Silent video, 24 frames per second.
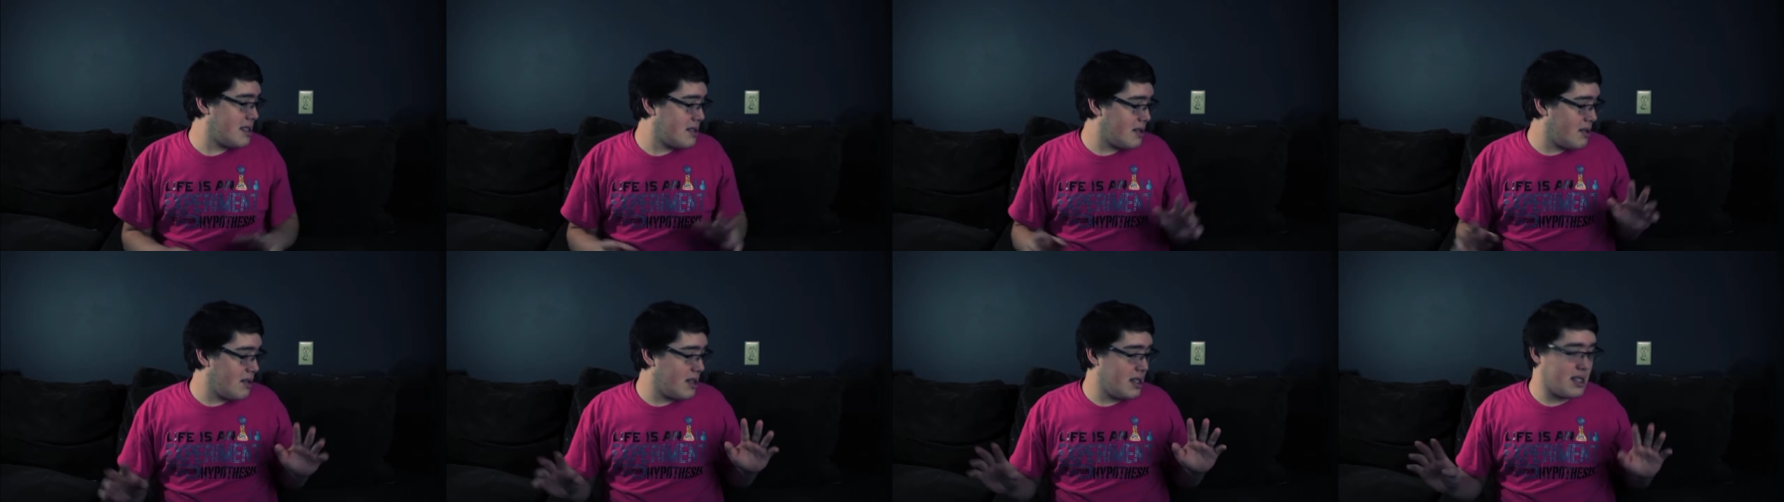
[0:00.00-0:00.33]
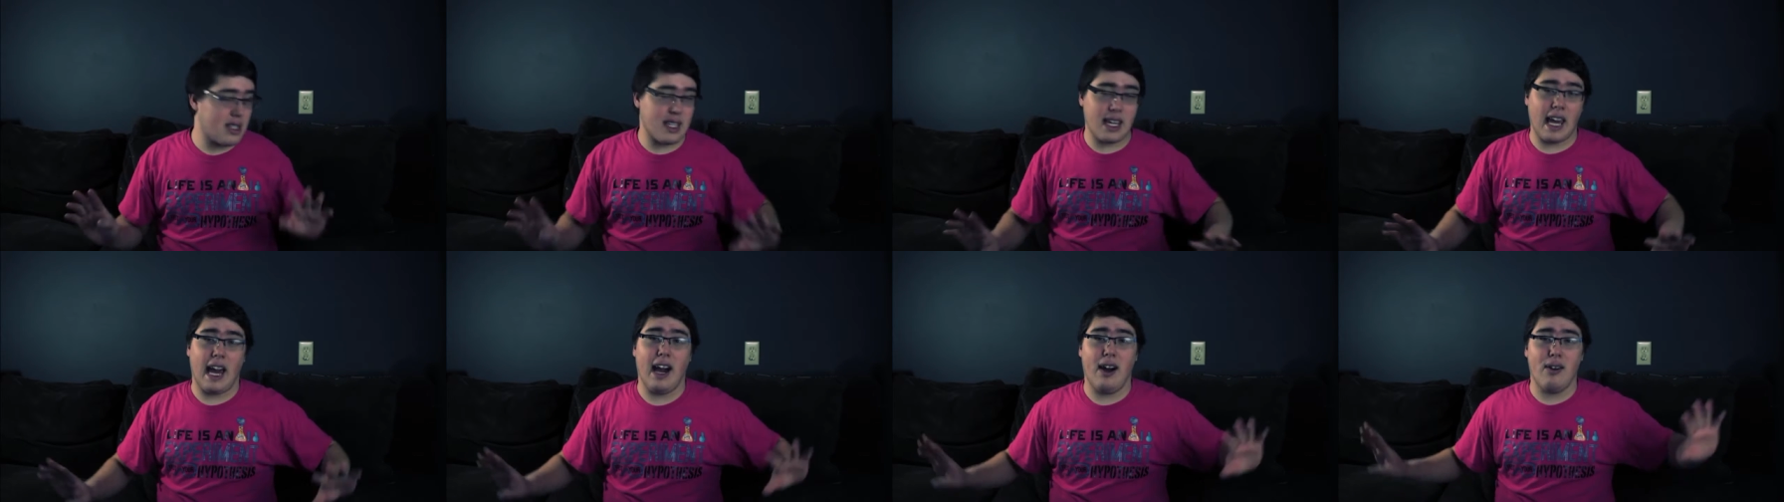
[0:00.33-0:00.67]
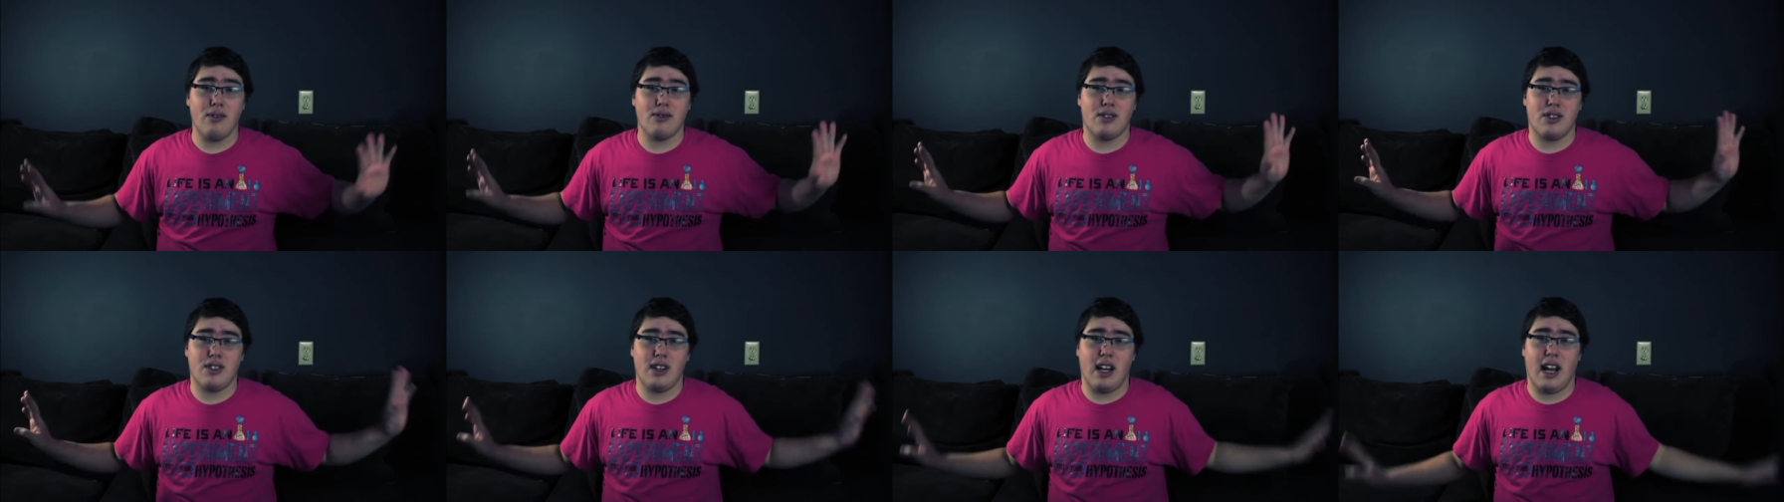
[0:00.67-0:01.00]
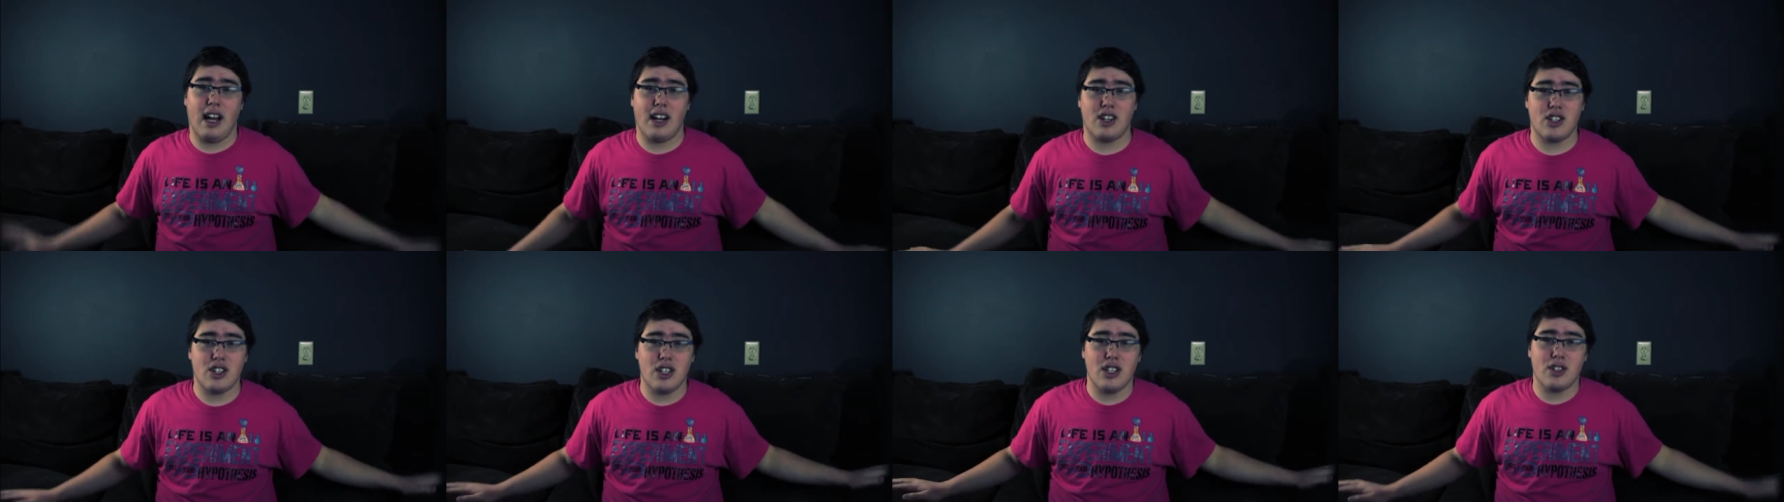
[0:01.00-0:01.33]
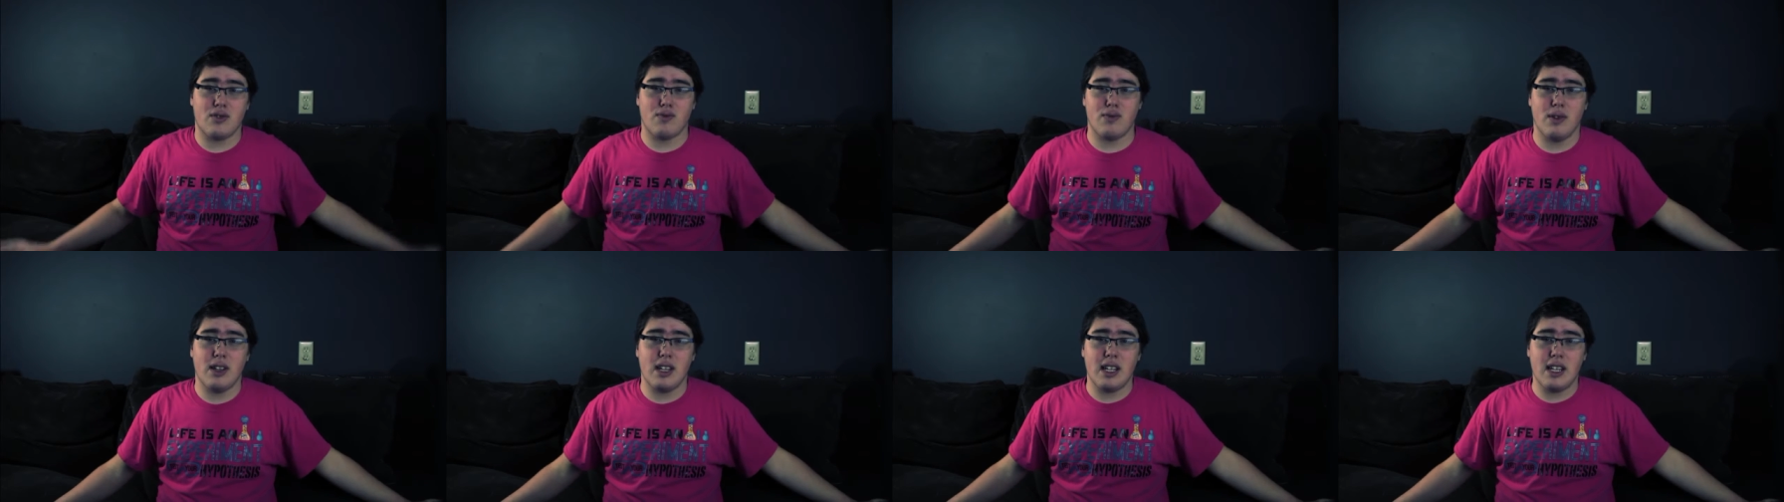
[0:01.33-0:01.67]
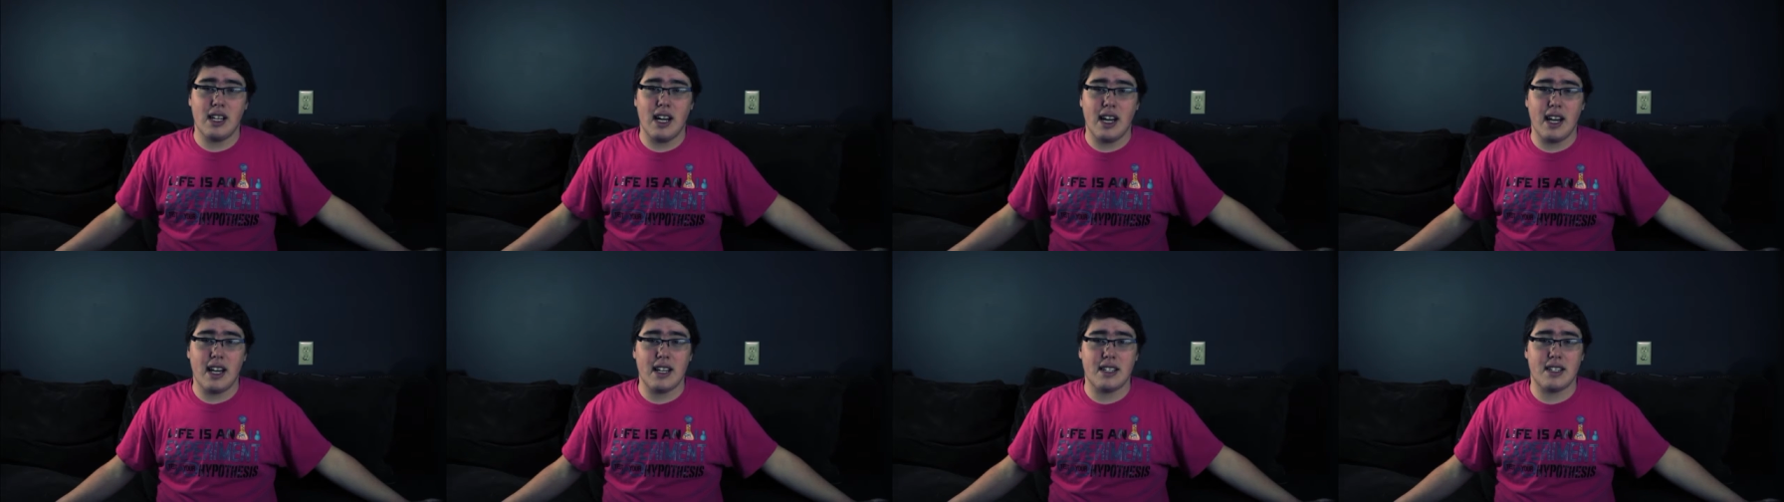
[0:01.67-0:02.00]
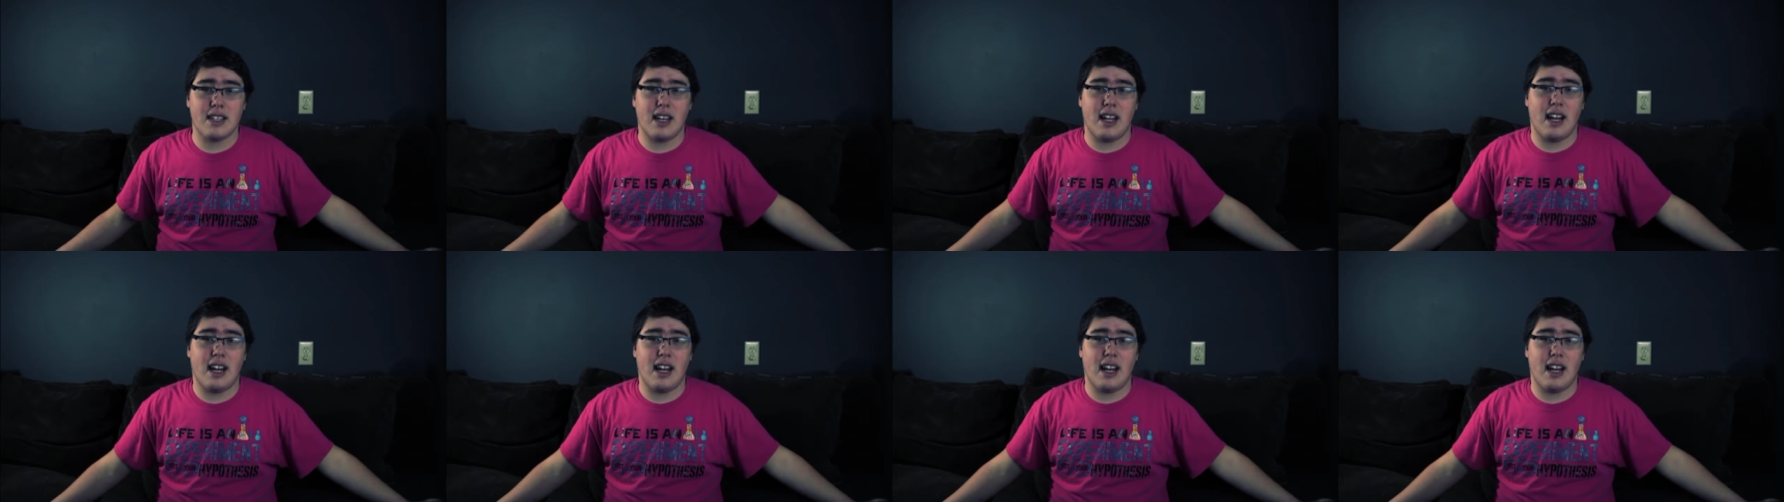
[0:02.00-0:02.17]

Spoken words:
so this couch actually is really nice.